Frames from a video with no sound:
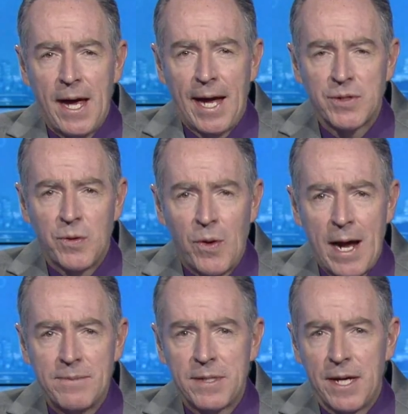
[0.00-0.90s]
as
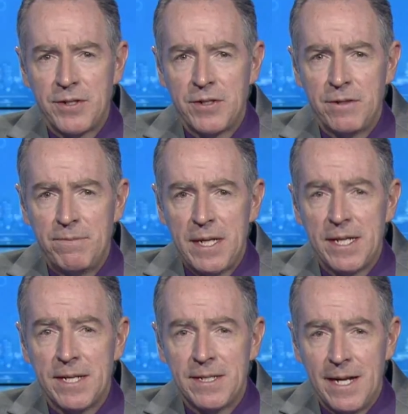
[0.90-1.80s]
crimes that should be
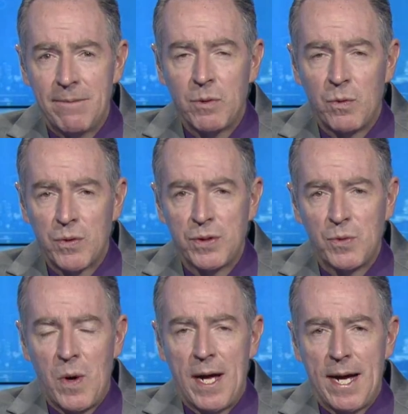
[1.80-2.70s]
condemned
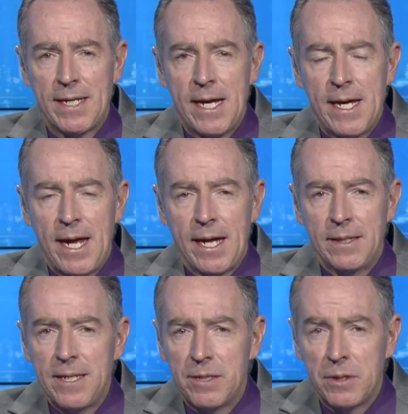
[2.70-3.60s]
worldwide
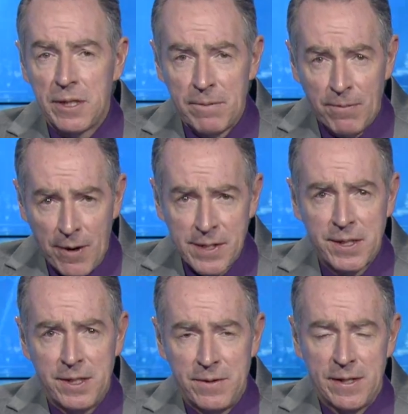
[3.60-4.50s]
and legally
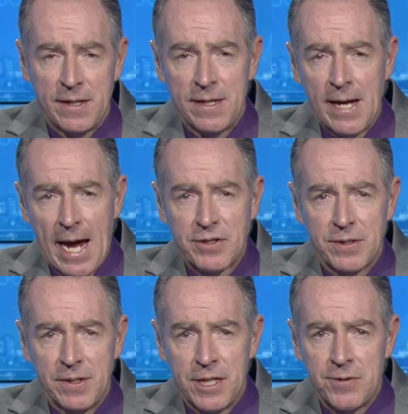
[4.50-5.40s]
prosecuted at the
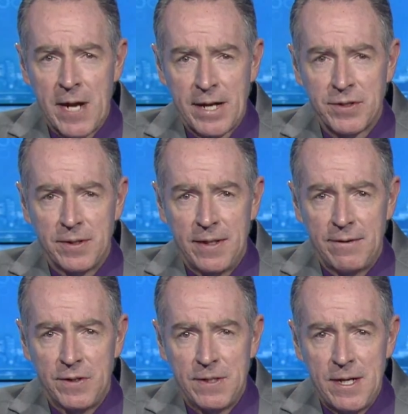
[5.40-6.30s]
national and international
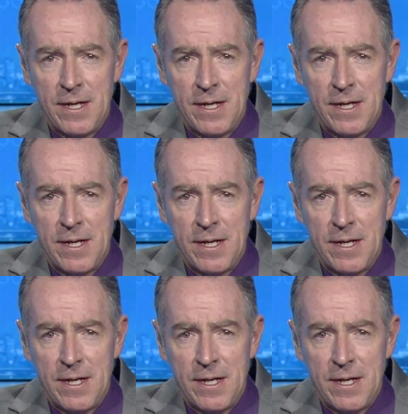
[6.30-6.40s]
level.